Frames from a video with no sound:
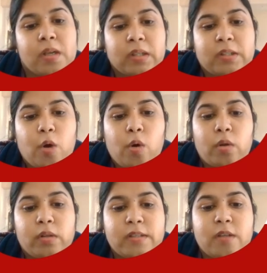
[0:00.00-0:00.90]
So
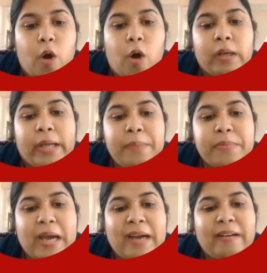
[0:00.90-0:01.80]
this all comes
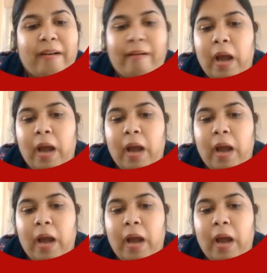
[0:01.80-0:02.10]
under